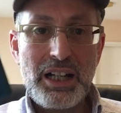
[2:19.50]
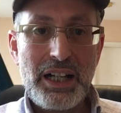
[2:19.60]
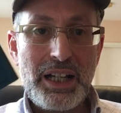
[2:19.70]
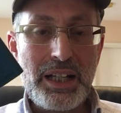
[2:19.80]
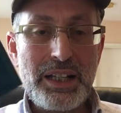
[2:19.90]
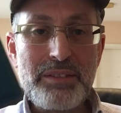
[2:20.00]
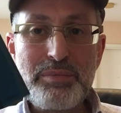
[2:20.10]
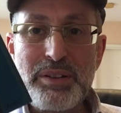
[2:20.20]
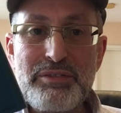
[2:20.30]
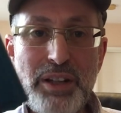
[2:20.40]
I have
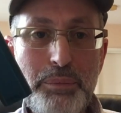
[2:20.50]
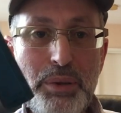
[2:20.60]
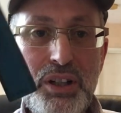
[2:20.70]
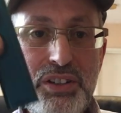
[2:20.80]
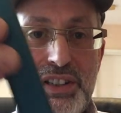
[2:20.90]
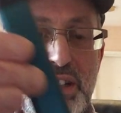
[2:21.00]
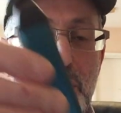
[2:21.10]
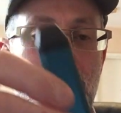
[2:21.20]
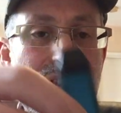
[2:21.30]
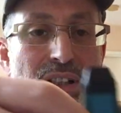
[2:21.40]
been vaping on this. I
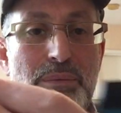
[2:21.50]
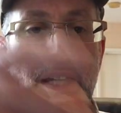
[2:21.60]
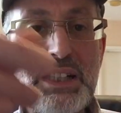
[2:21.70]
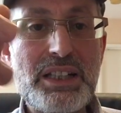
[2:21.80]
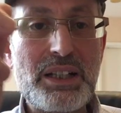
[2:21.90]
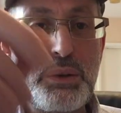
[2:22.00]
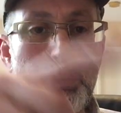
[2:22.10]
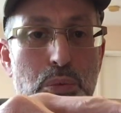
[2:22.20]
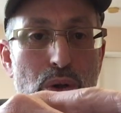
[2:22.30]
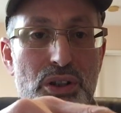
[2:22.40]
was
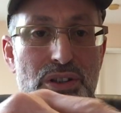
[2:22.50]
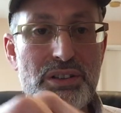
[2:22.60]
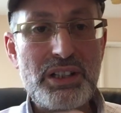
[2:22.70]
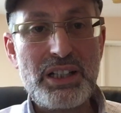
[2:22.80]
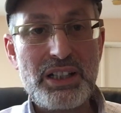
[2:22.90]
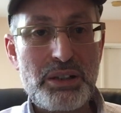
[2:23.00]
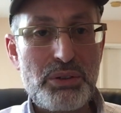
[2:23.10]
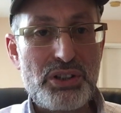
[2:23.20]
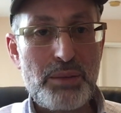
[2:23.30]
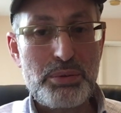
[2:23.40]
debating what
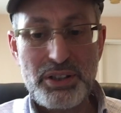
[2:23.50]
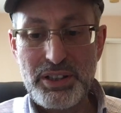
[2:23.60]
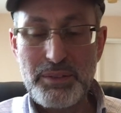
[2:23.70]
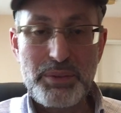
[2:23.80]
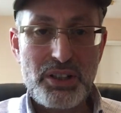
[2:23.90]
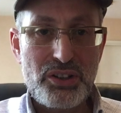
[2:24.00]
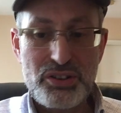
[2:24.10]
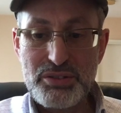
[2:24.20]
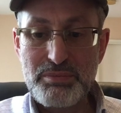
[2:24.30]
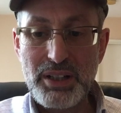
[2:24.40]
e-liquid should I put in here,
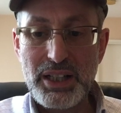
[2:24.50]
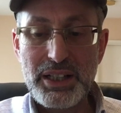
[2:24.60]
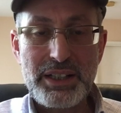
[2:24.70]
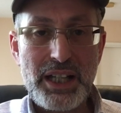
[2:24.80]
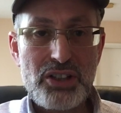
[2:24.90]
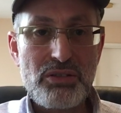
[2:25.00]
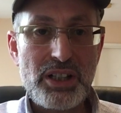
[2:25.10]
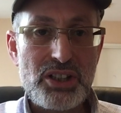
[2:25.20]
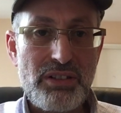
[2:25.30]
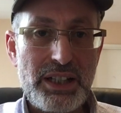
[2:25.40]
because my
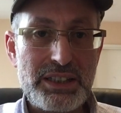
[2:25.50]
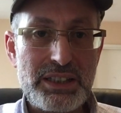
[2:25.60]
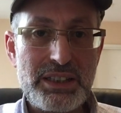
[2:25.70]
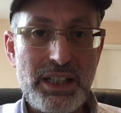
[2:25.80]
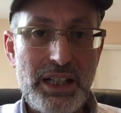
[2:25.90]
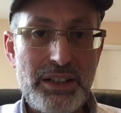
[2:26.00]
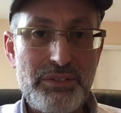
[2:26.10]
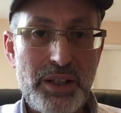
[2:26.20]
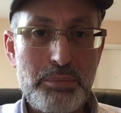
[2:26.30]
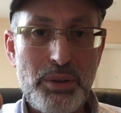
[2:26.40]
naturally extracted, I
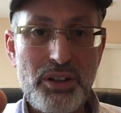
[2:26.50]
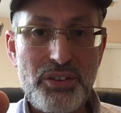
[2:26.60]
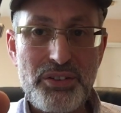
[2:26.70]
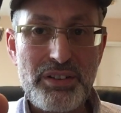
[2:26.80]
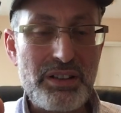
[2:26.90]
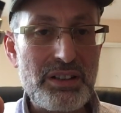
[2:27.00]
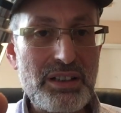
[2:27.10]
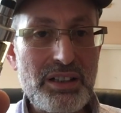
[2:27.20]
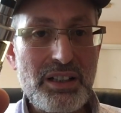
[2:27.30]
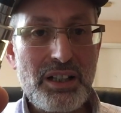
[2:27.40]
vape on the
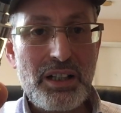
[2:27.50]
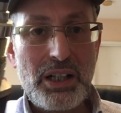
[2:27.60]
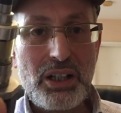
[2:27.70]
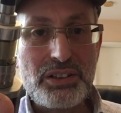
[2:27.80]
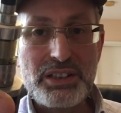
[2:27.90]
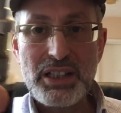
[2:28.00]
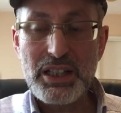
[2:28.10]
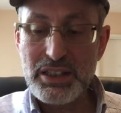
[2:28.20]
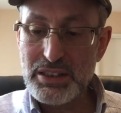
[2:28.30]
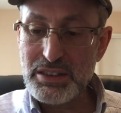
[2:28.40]

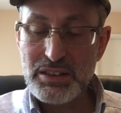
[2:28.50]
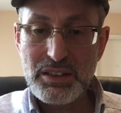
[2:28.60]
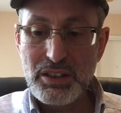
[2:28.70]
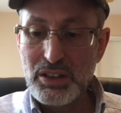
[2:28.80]
RTAs.